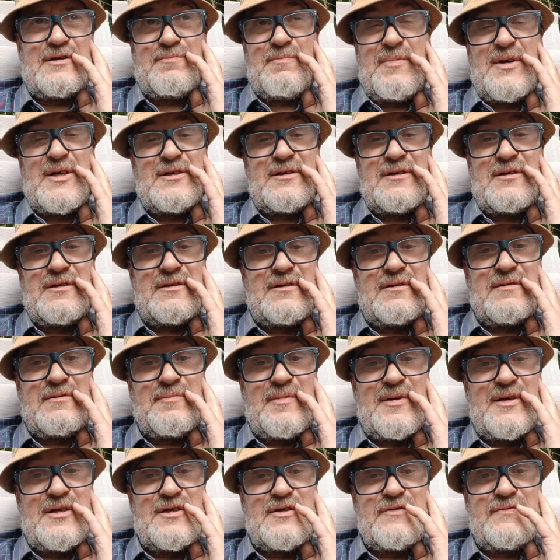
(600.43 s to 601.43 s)
basically
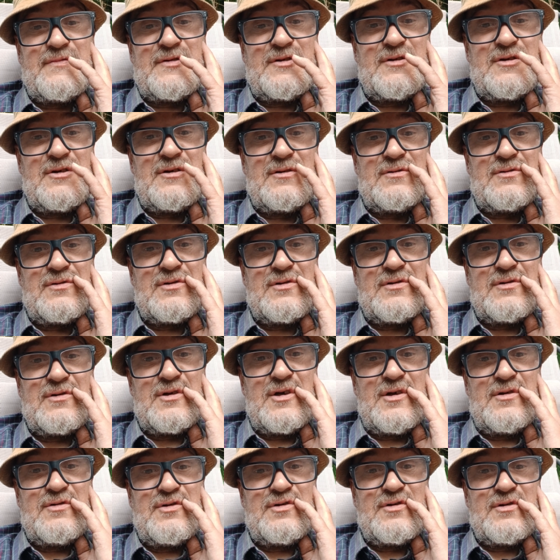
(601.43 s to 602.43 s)
Spanish for toast.
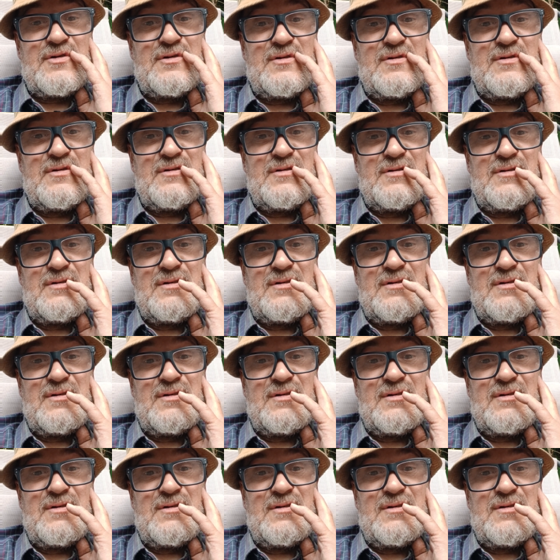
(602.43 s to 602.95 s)
Toast and